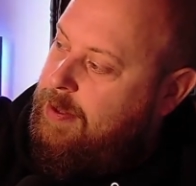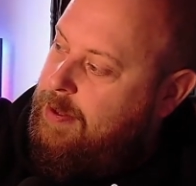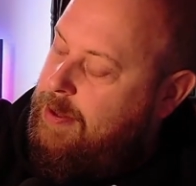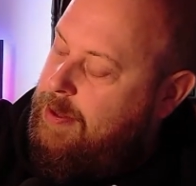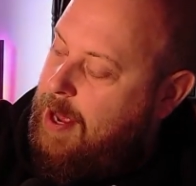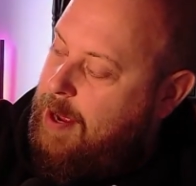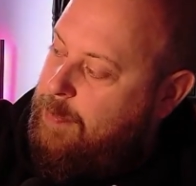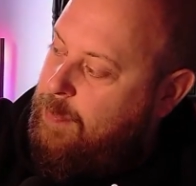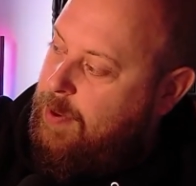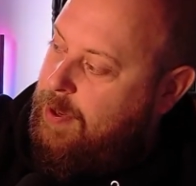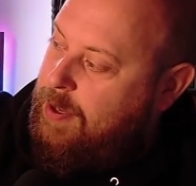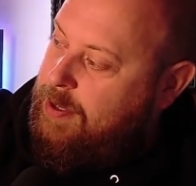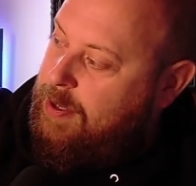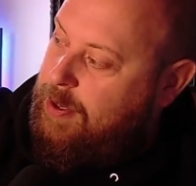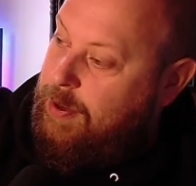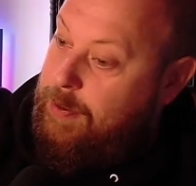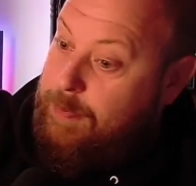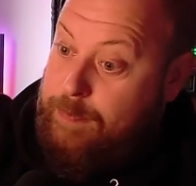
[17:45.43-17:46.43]
that
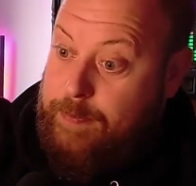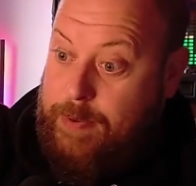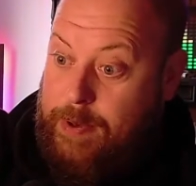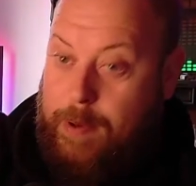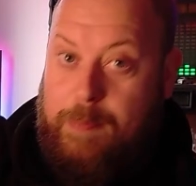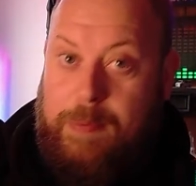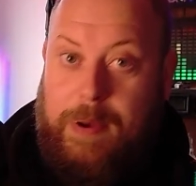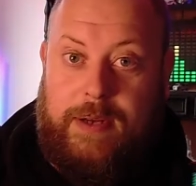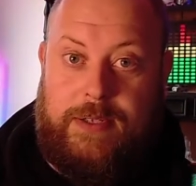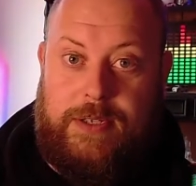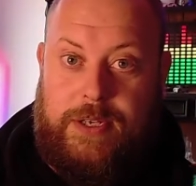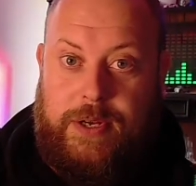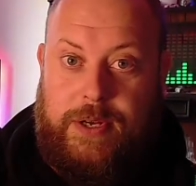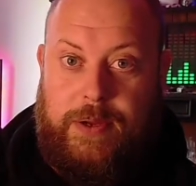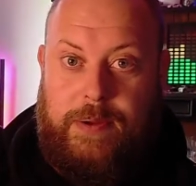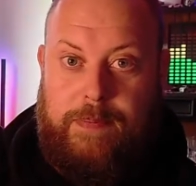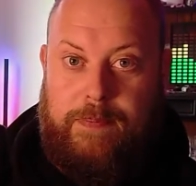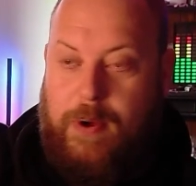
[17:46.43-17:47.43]
one, you plug
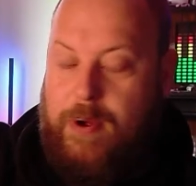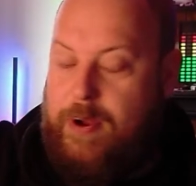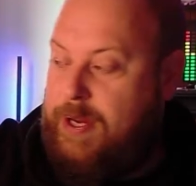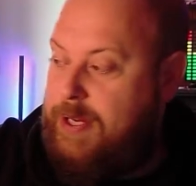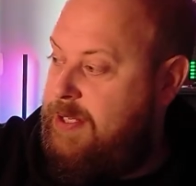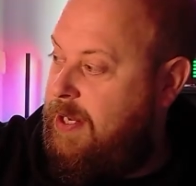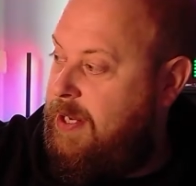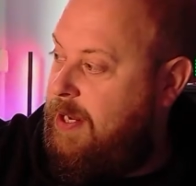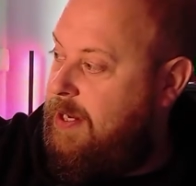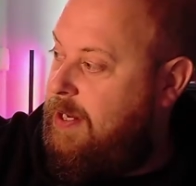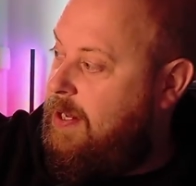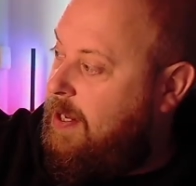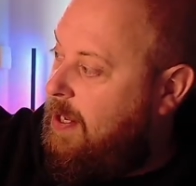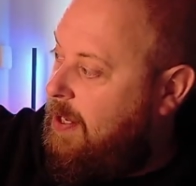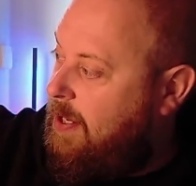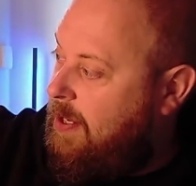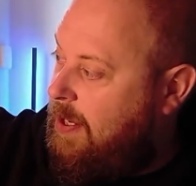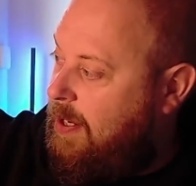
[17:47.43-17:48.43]
2 mics in,
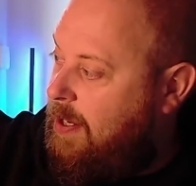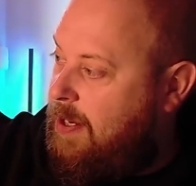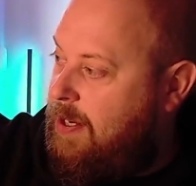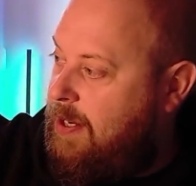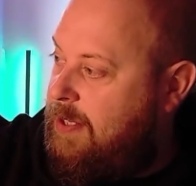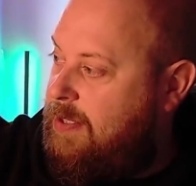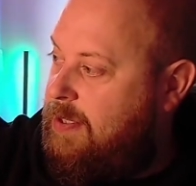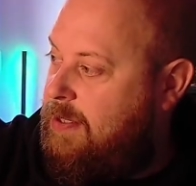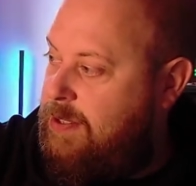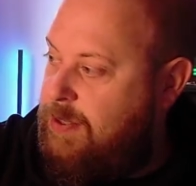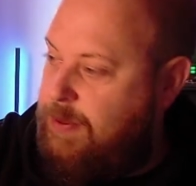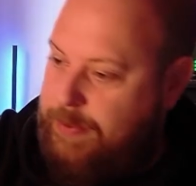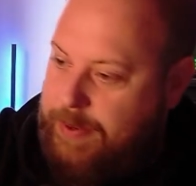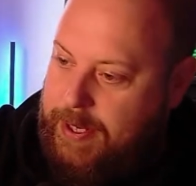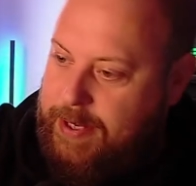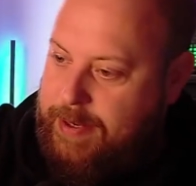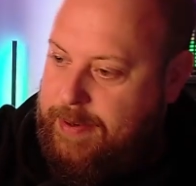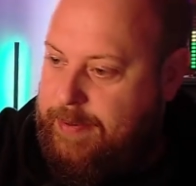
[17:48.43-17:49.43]
you can listen
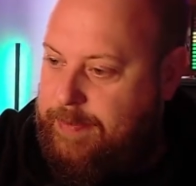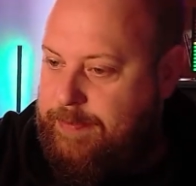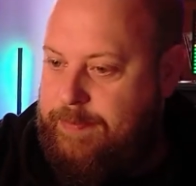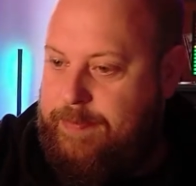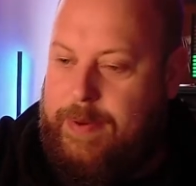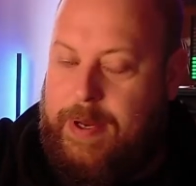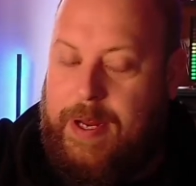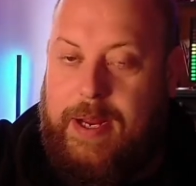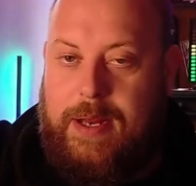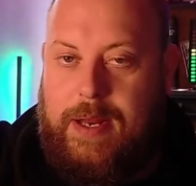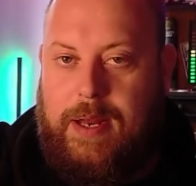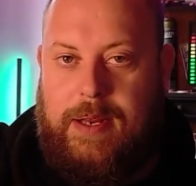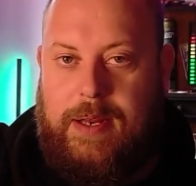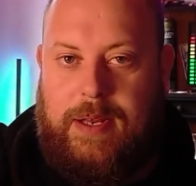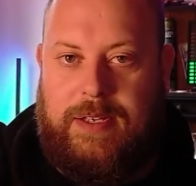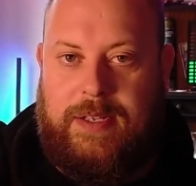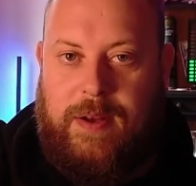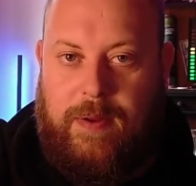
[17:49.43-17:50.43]
to it, and
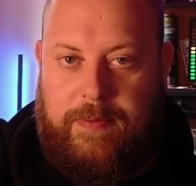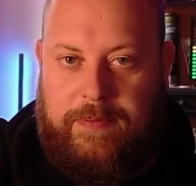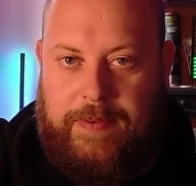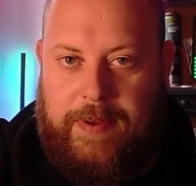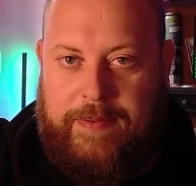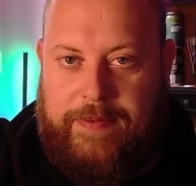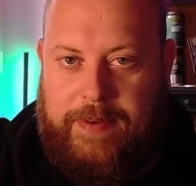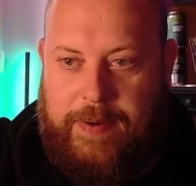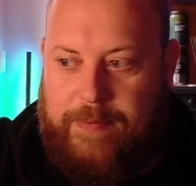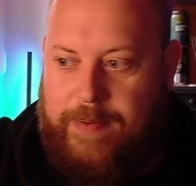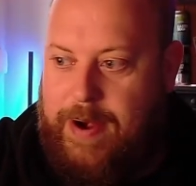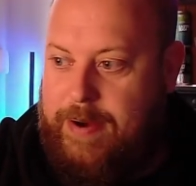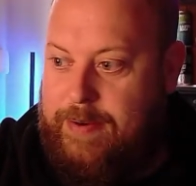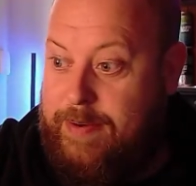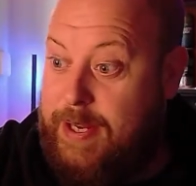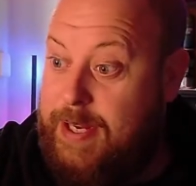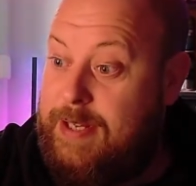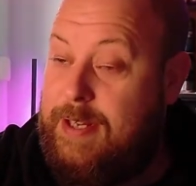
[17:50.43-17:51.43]
there's a lot of faffing
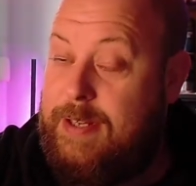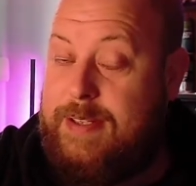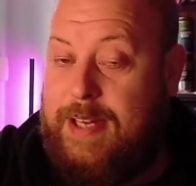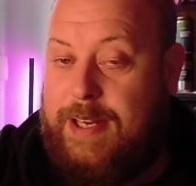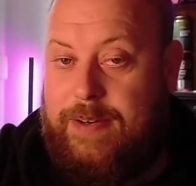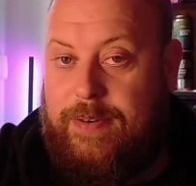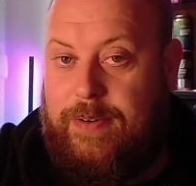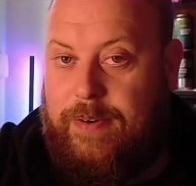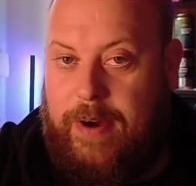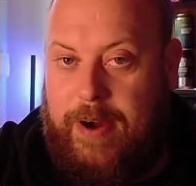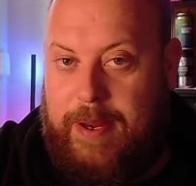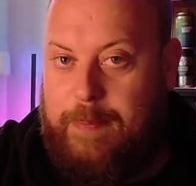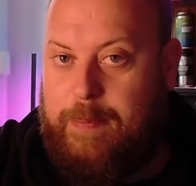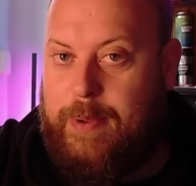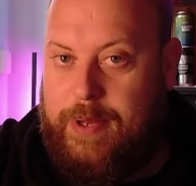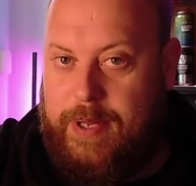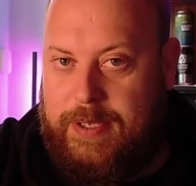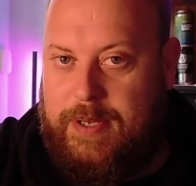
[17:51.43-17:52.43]
around. It does sound
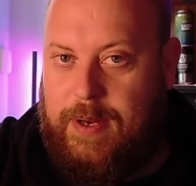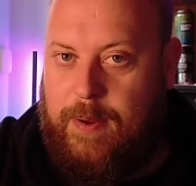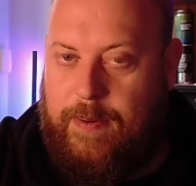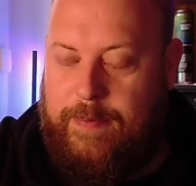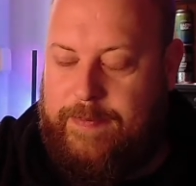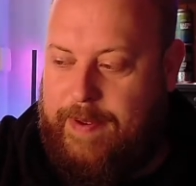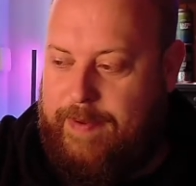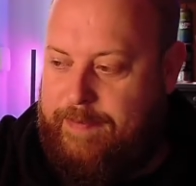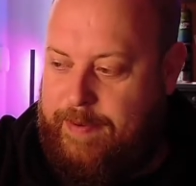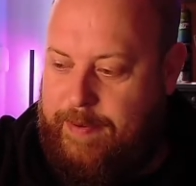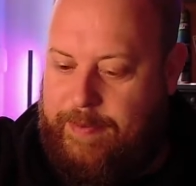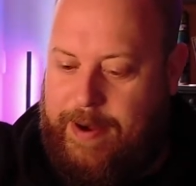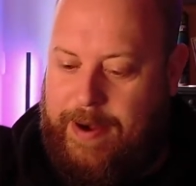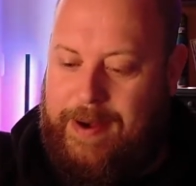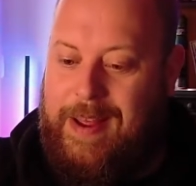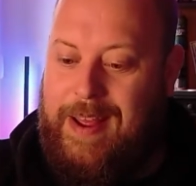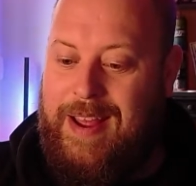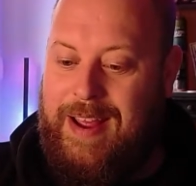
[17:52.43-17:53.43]
great, but there's a lot of faffing
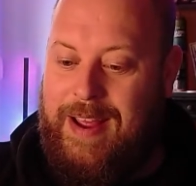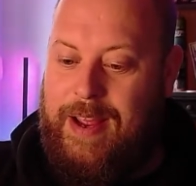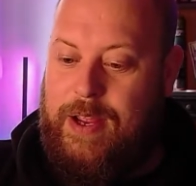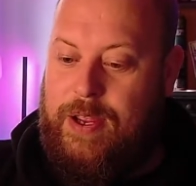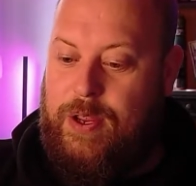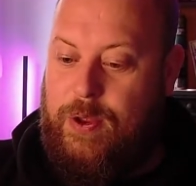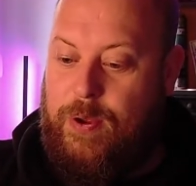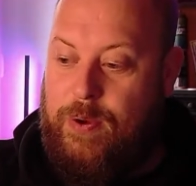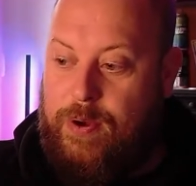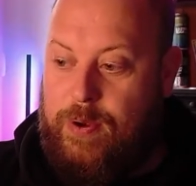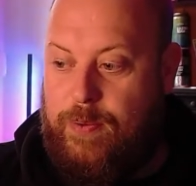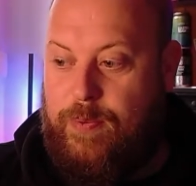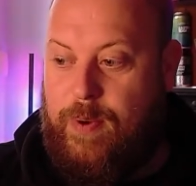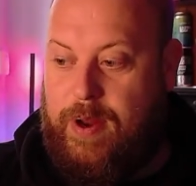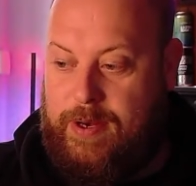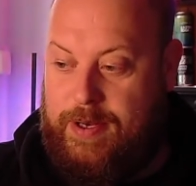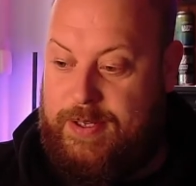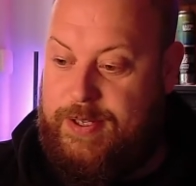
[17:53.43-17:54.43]
around. You could
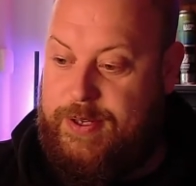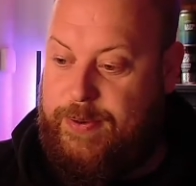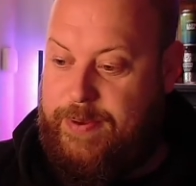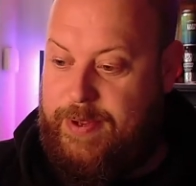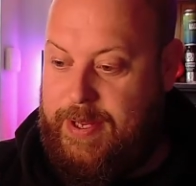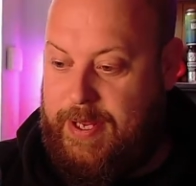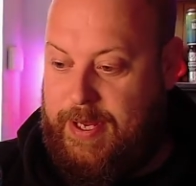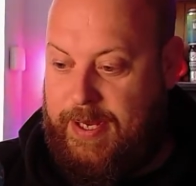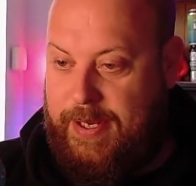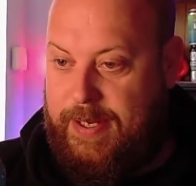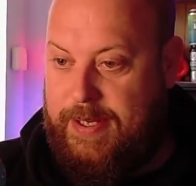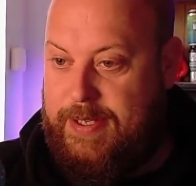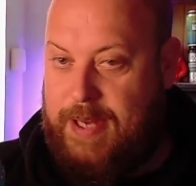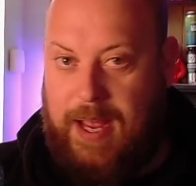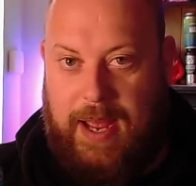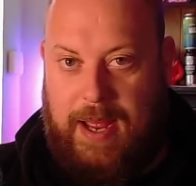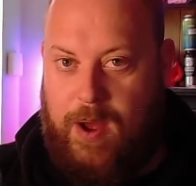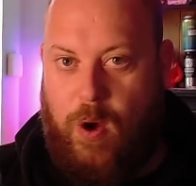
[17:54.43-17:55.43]
run 2 of
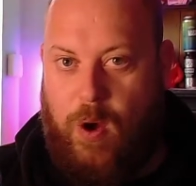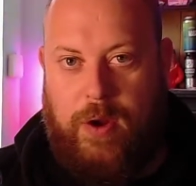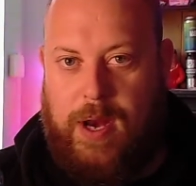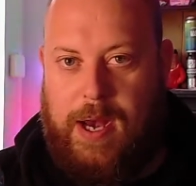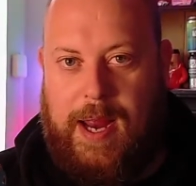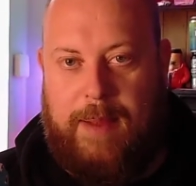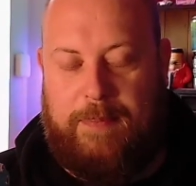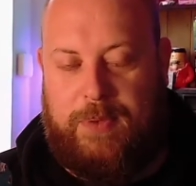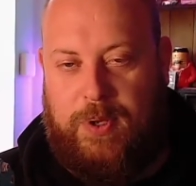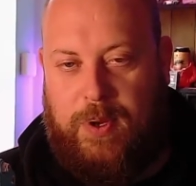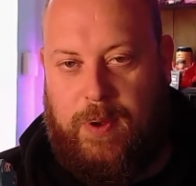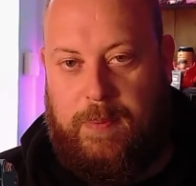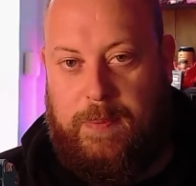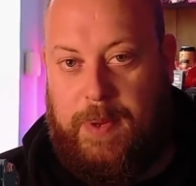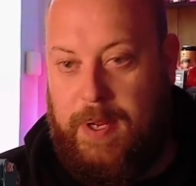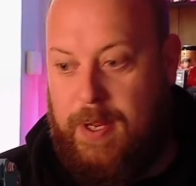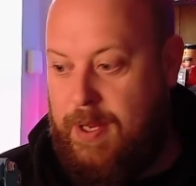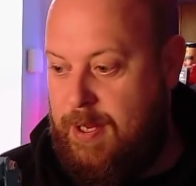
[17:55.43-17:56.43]
these on a
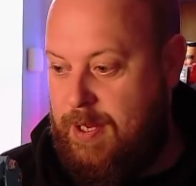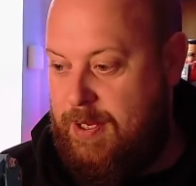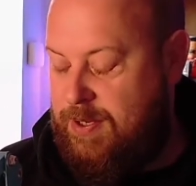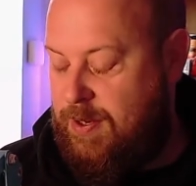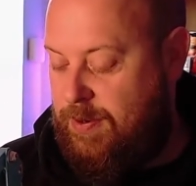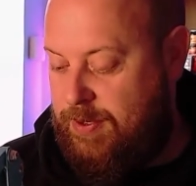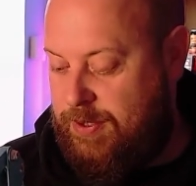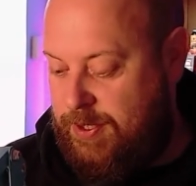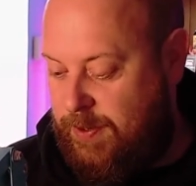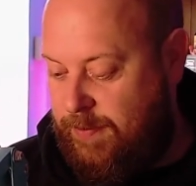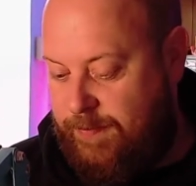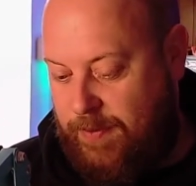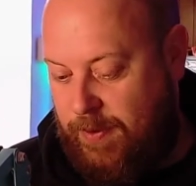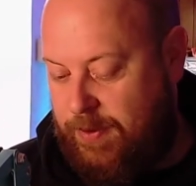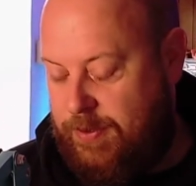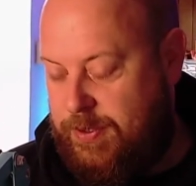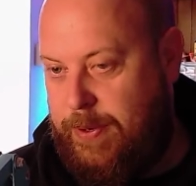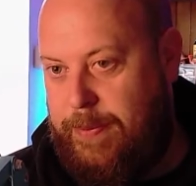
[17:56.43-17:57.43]
laptop. As long as you've
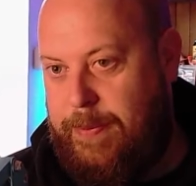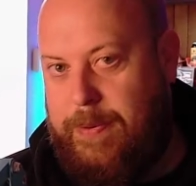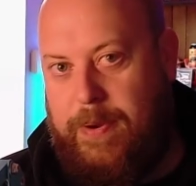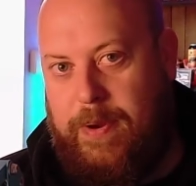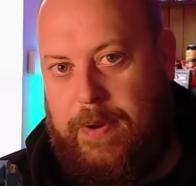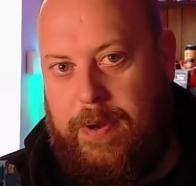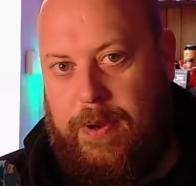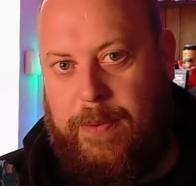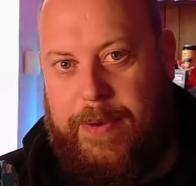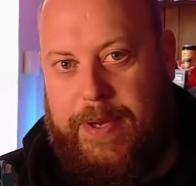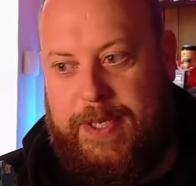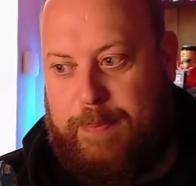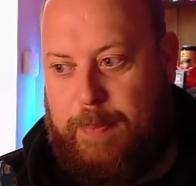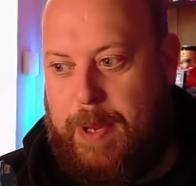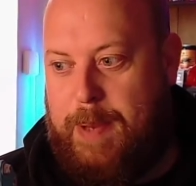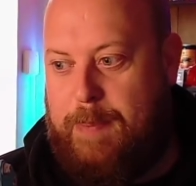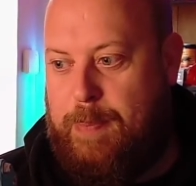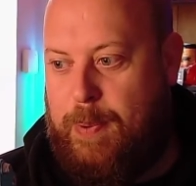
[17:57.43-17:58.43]
got 2
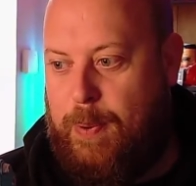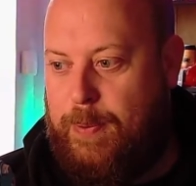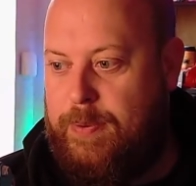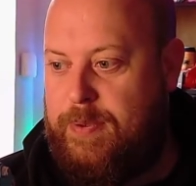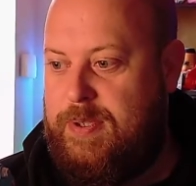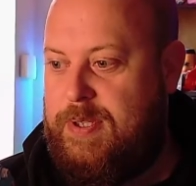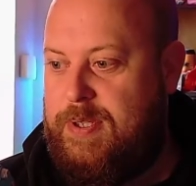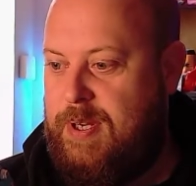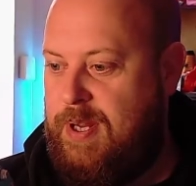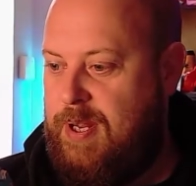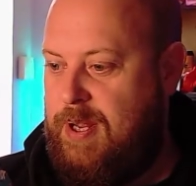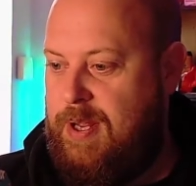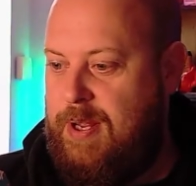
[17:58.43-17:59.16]
USB ports,